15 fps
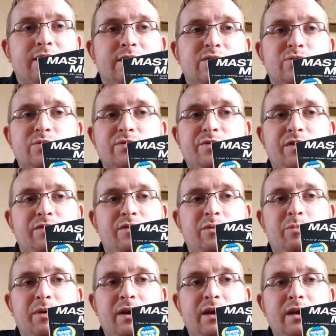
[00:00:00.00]
This was
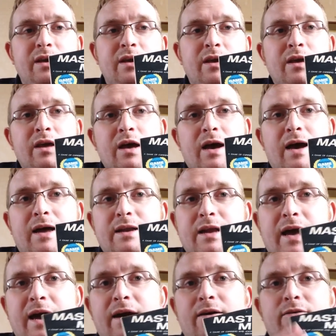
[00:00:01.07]
50p, and
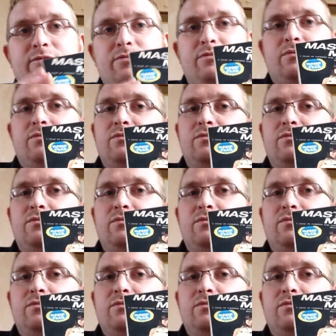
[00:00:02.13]
out of